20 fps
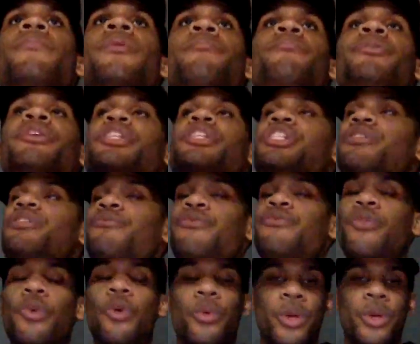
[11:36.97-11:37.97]
pushing
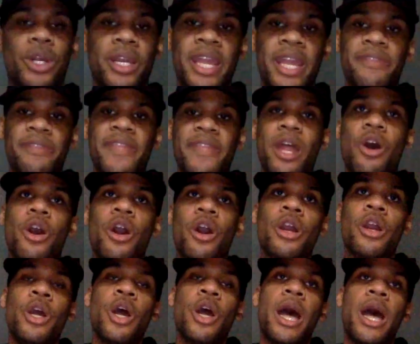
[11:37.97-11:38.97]
forward and that are
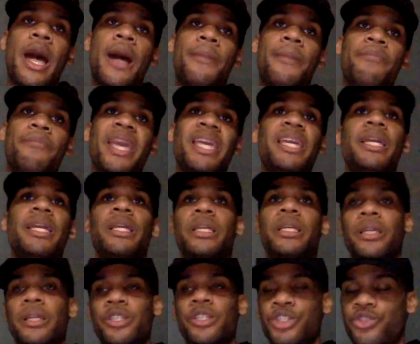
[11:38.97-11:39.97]
making
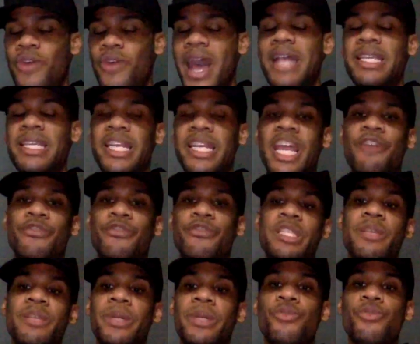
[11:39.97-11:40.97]
strides and efforts to
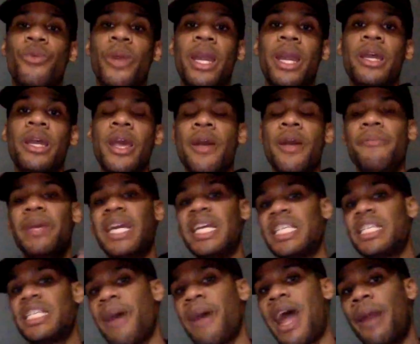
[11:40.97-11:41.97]
be great. Be
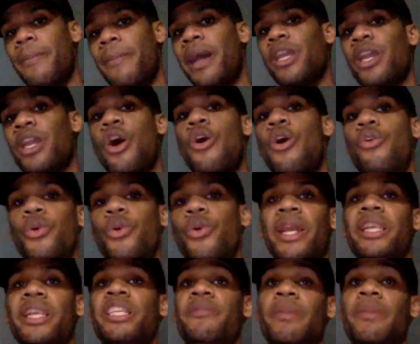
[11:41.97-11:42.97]
inspired by your own
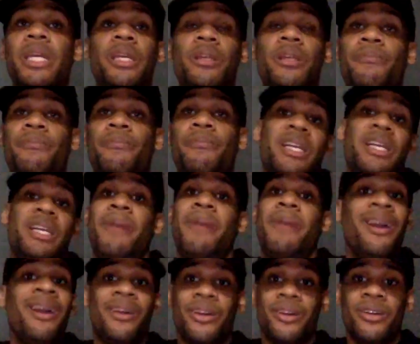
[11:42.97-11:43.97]
greatness. Be
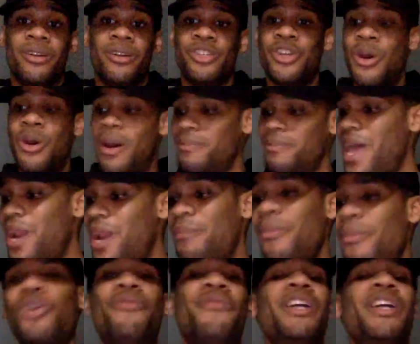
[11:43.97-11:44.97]
inspired. You know, I'm not a
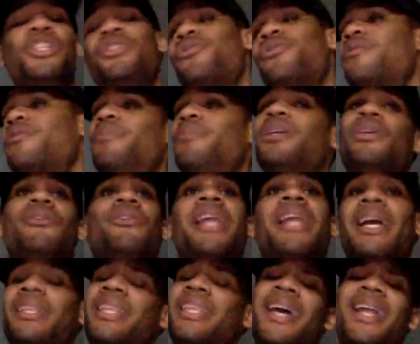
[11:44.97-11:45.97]
motivational speaker
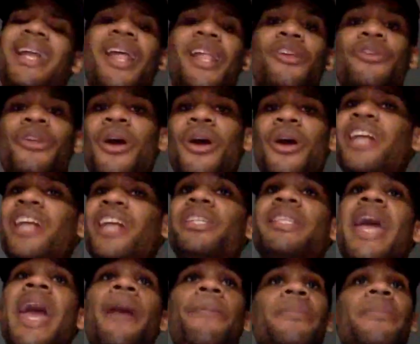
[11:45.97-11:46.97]
like that. I just
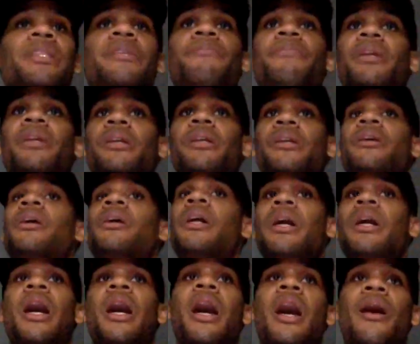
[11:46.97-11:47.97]
happen to be
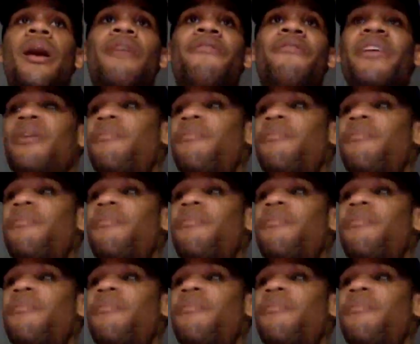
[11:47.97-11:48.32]
a very